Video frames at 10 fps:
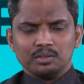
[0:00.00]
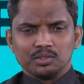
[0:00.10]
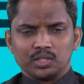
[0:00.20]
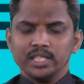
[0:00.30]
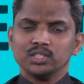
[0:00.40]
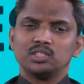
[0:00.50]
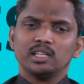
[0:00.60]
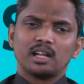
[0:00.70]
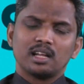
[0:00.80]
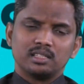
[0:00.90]
since
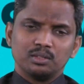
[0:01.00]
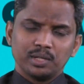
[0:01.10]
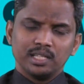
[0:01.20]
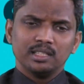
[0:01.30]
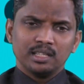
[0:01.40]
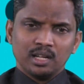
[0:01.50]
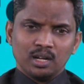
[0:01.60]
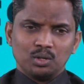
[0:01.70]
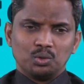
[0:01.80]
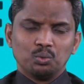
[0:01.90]
there are different
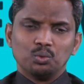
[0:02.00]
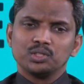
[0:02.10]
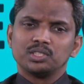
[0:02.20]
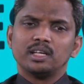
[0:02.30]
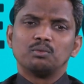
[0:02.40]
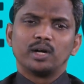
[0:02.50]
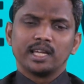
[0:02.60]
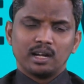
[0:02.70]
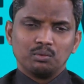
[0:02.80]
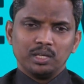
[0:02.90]
tools, then why
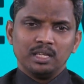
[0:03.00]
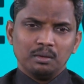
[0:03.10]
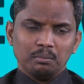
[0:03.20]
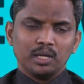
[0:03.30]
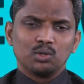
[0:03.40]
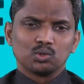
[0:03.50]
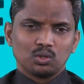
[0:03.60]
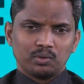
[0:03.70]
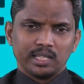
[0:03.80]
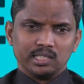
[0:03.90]
can't we make use
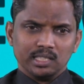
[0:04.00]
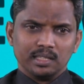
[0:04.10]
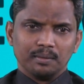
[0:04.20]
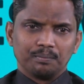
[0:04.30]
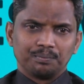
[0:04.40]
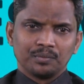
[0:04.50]
of ICT?